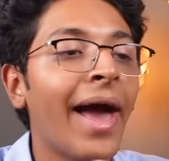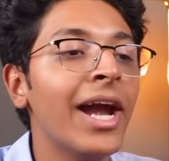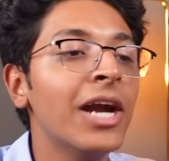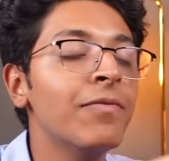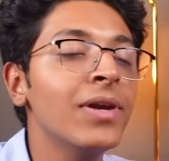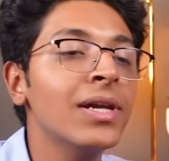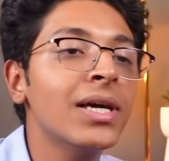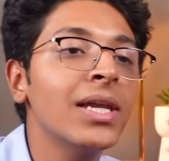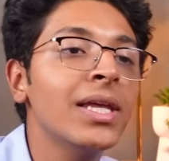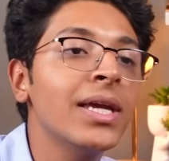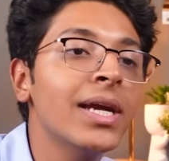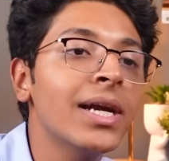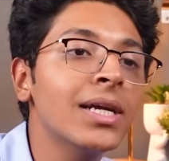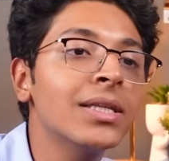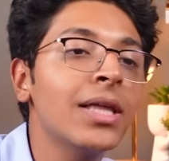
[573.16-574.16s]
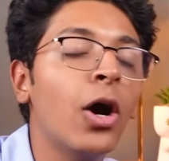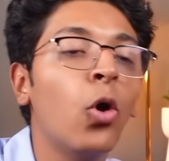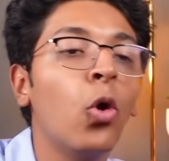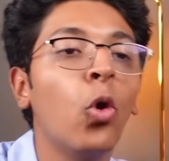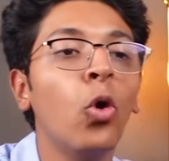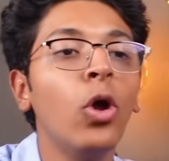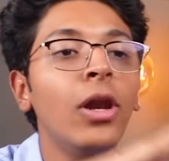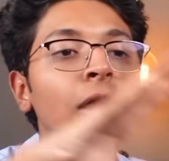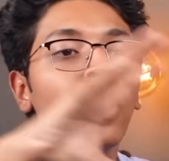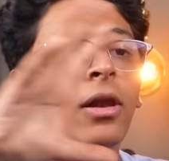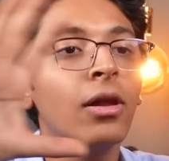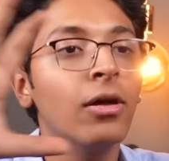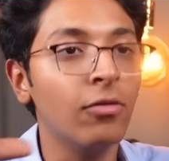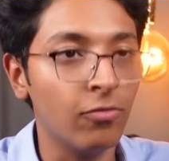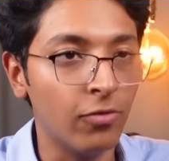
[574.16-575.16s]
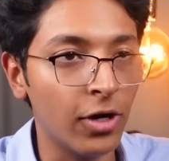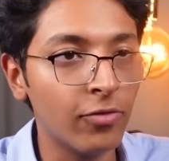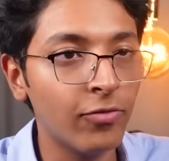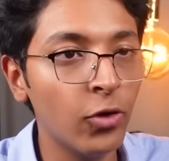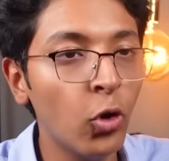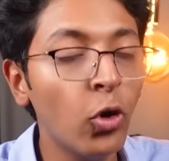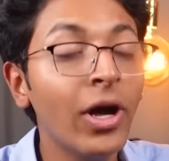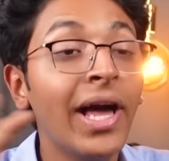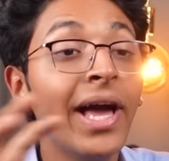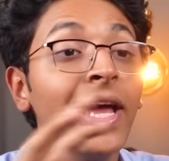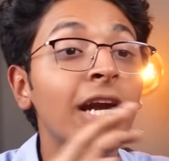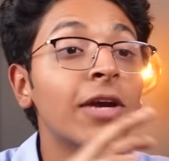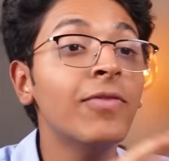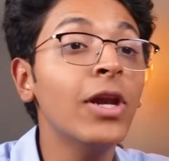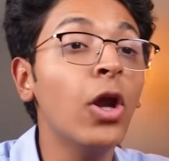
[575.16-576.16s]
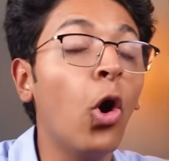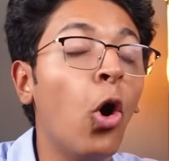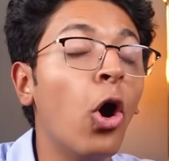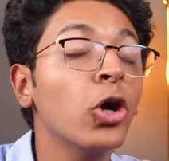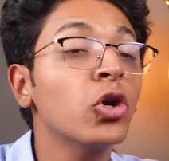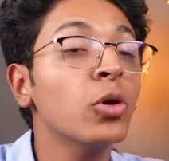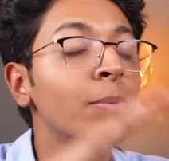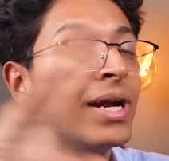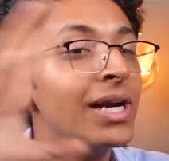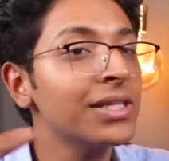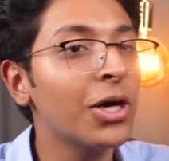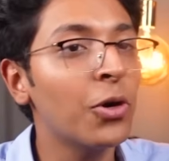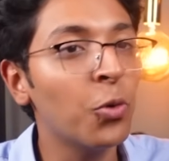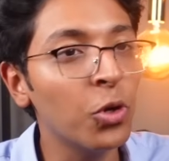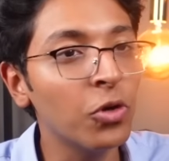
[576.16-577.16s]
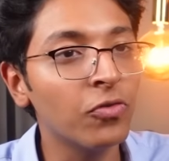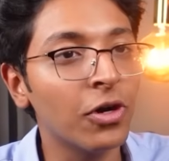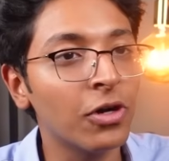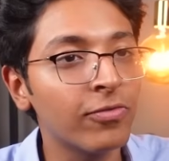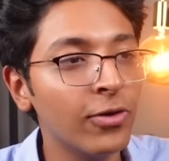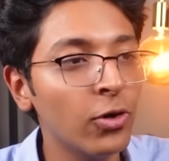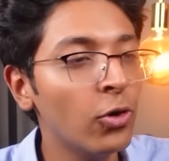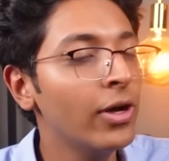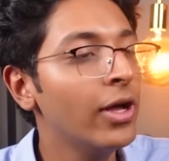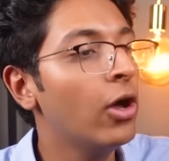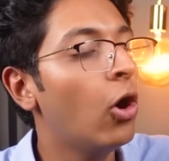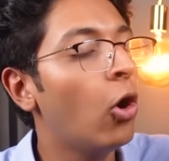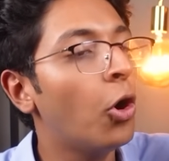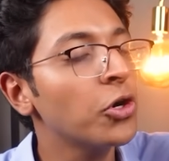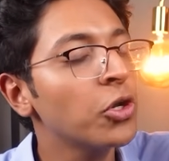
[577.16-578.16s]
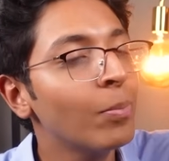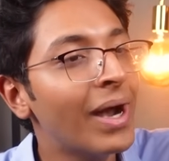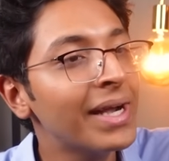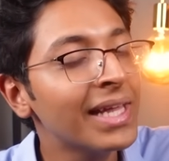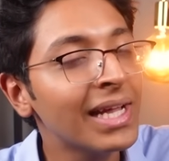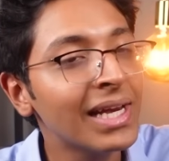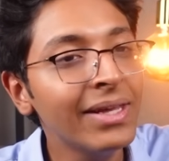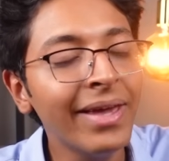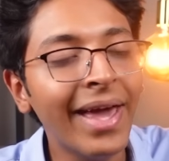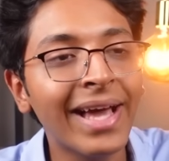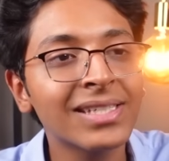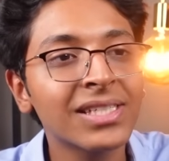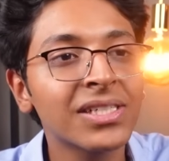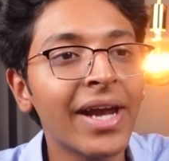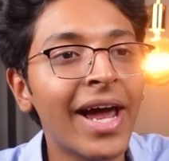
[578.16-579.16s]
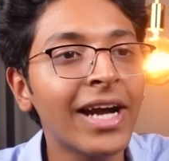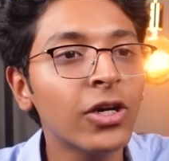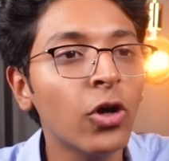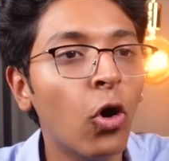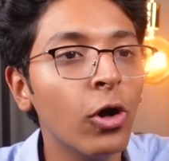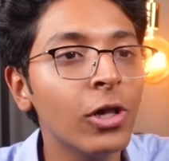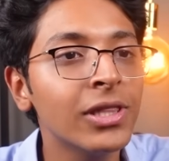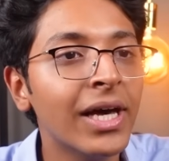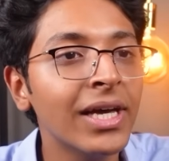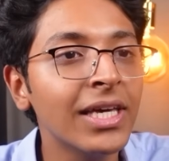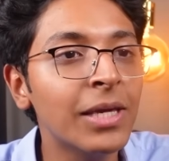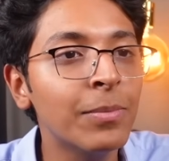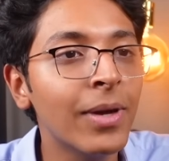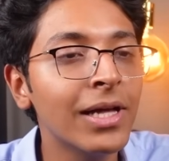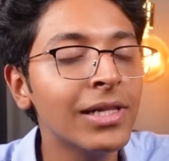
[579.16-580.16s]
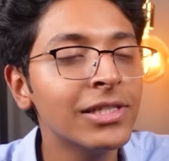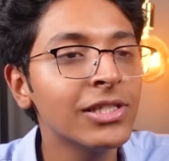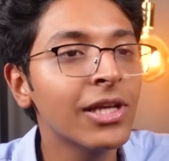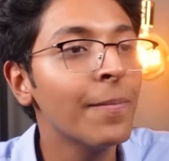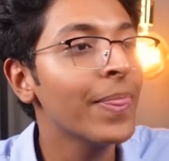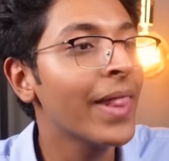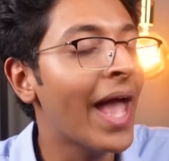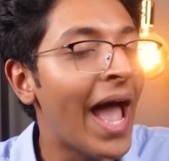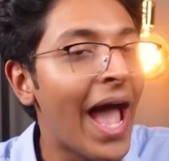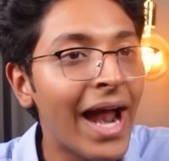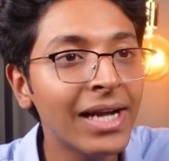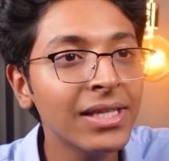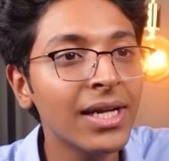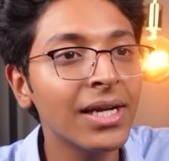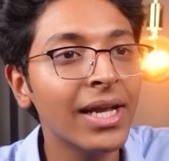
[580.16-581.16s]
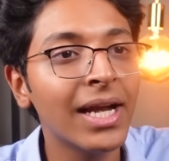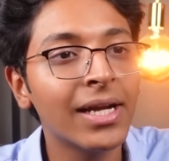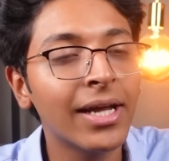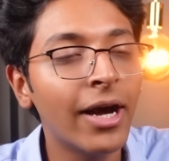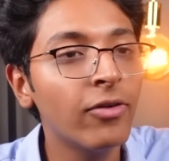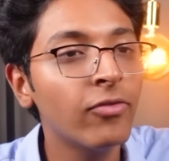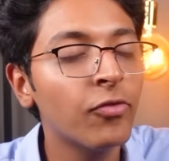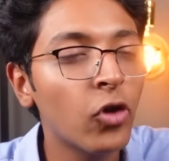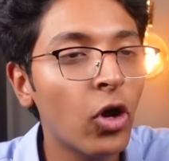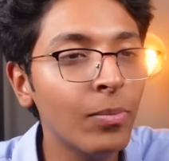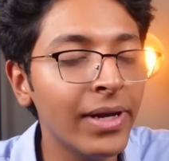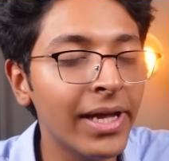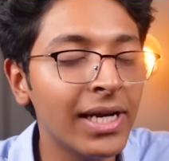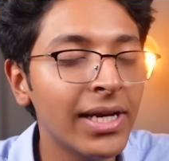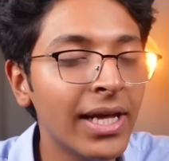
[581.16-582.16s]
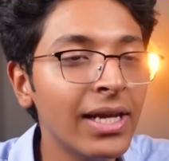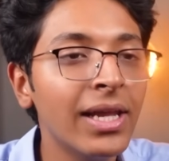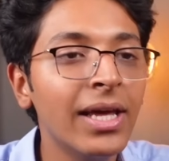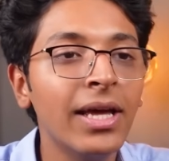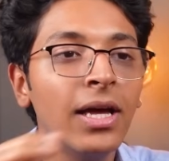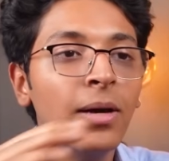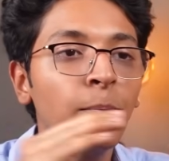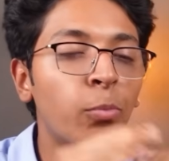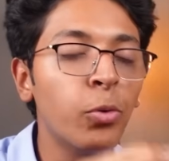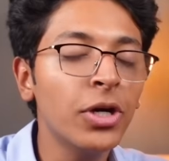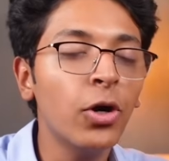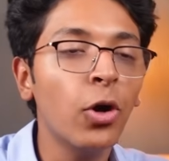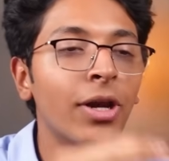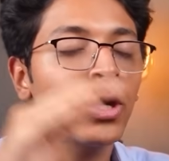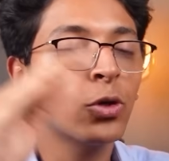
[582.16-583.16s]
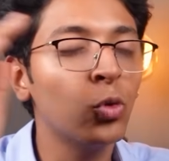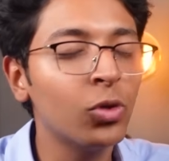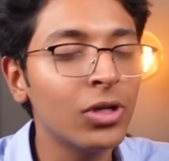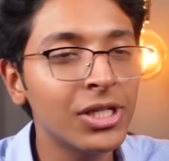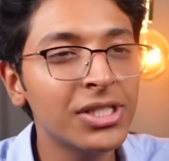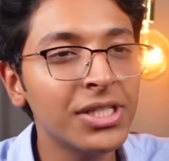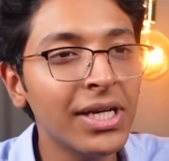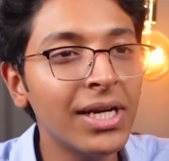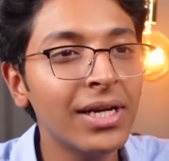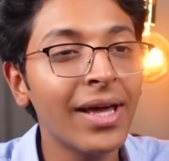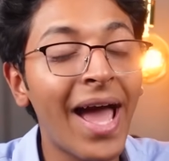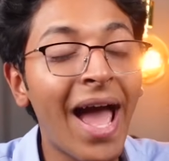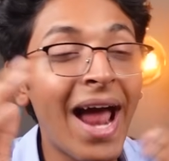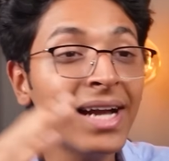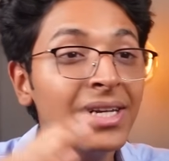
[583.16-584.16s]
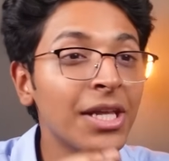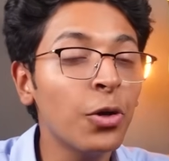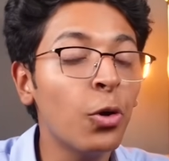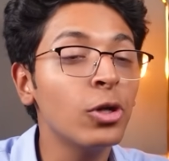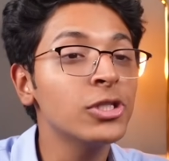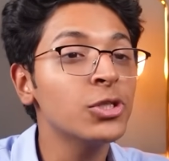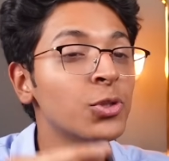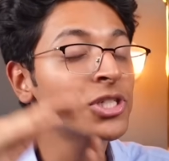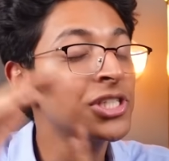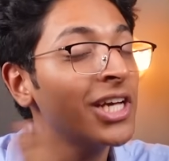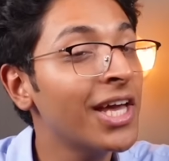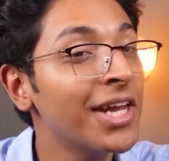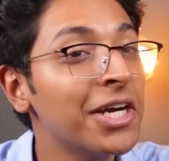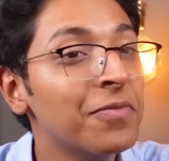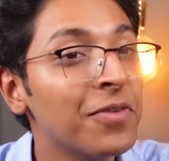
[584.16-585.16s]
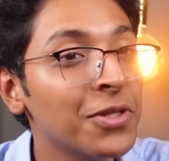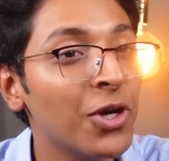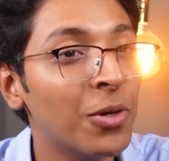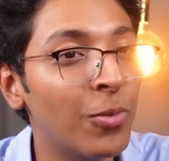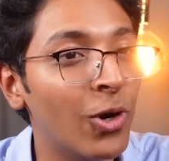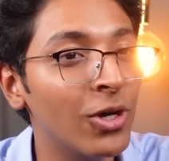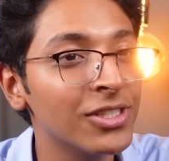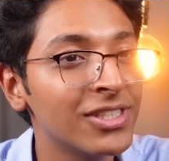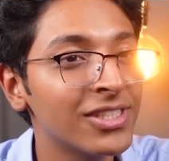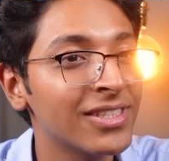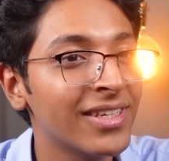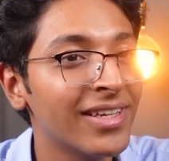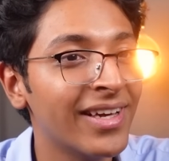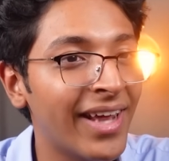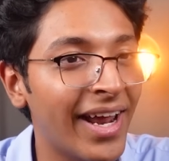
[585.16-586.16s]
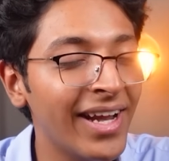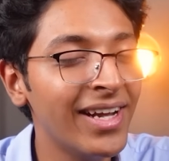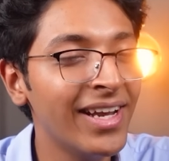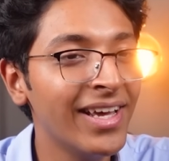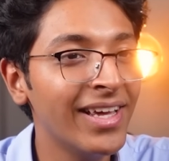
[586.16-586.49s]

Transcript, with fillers: and it will create the whole workflow, it will automate the whole workflow, automatically extract all the emails and the data from LinkedIn, put it on a Google Sheet, and then also share it with your boss, right?